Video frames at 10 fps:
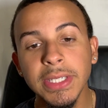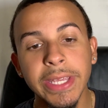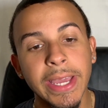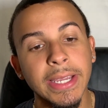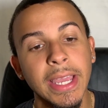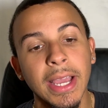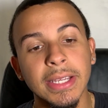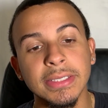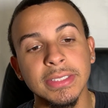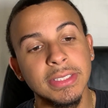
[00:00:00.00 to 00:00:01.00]
yeah,
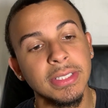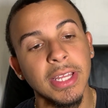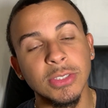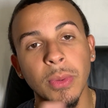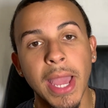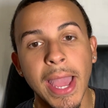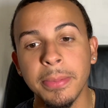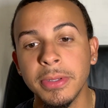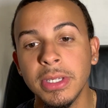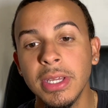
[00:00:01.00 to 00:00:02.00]
guys, that's what
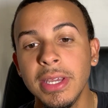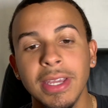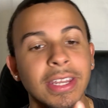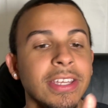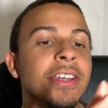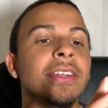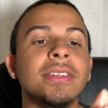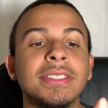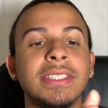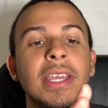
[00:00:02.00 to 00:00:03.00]
happened. And they
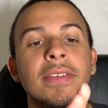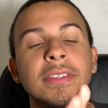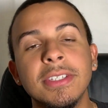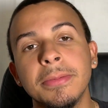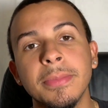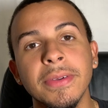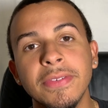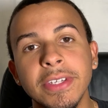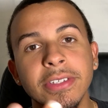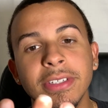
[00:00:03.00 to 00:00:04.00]
couldn't save the tip of my
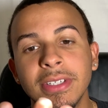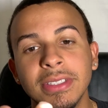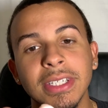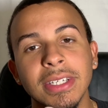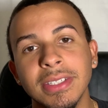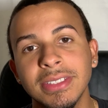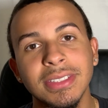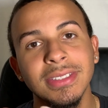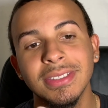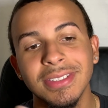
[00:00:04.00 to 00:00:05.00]
finger because I
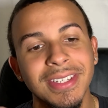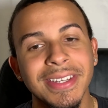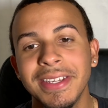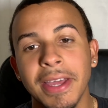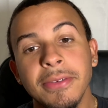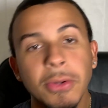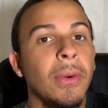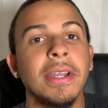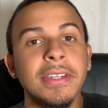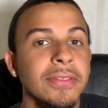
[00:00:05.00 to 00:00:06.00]
guess, I don't know
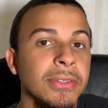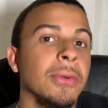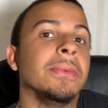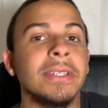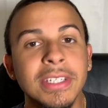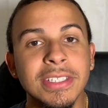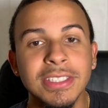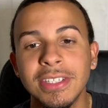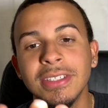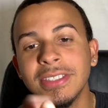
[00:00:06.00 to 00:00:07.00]
why. They never told me. They
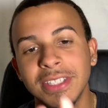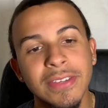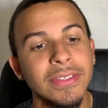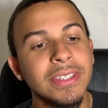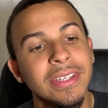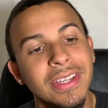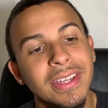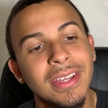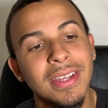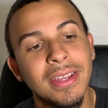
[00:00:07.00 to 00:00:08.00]
just couldn't save it.
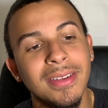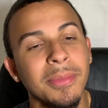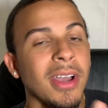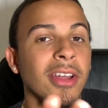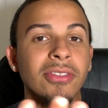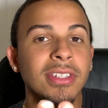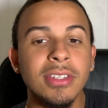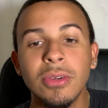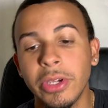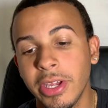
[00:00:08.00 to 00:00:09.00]
But I
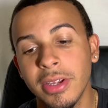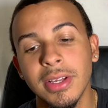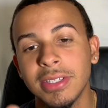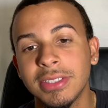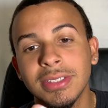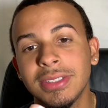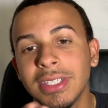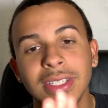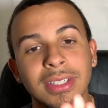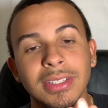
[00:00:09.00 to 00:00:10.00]
really don't care.
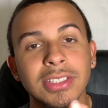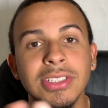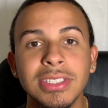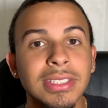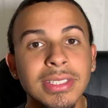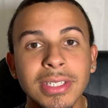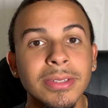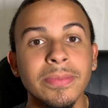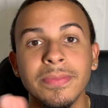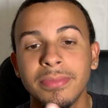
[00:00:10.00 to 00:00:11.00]
It's just the tip.